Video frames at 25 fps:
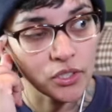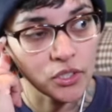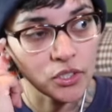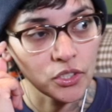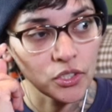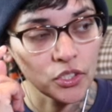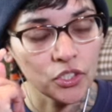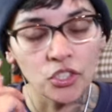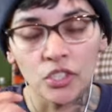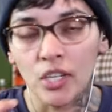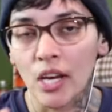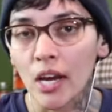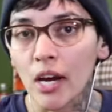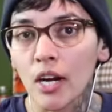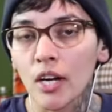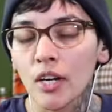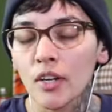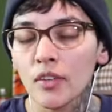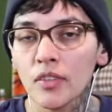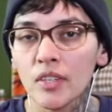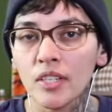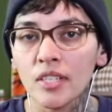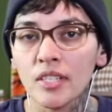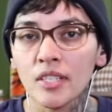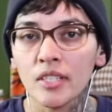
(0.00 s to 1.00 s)
share
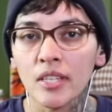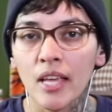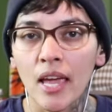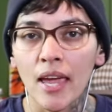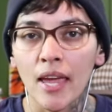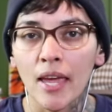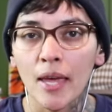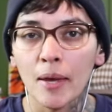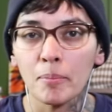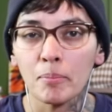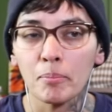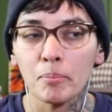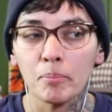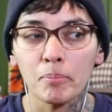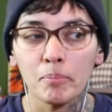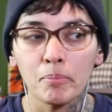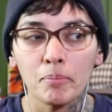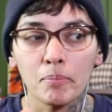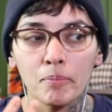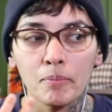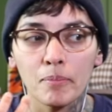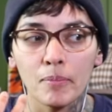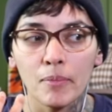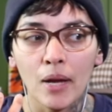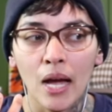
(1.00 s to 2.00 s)
the same
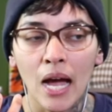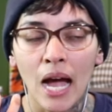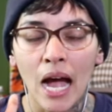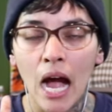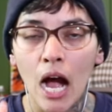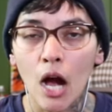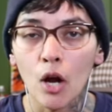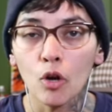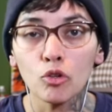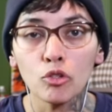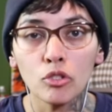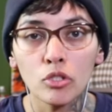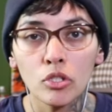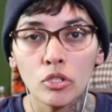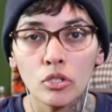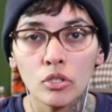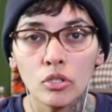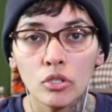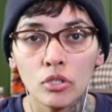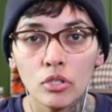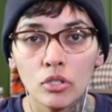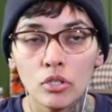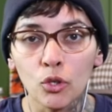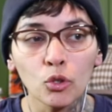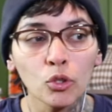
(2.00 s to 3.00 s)

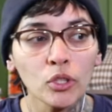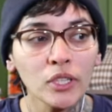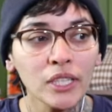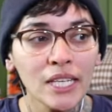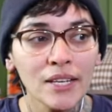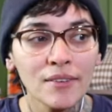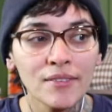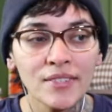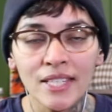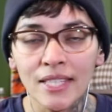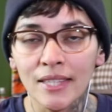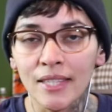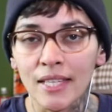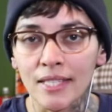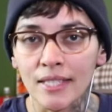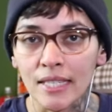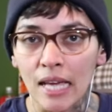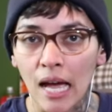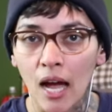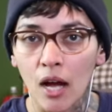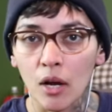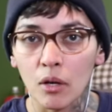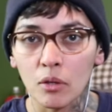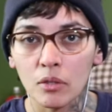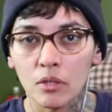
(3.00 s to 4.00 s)
house? Who lives in this
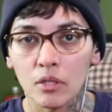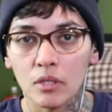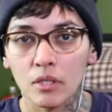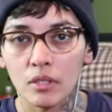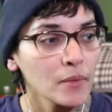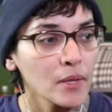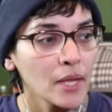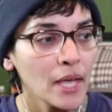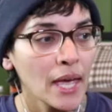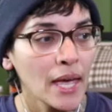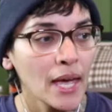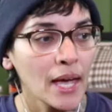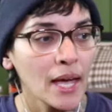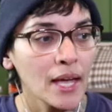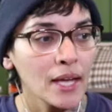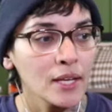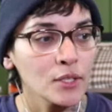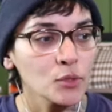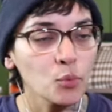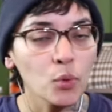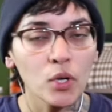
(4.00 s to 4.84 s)
house? And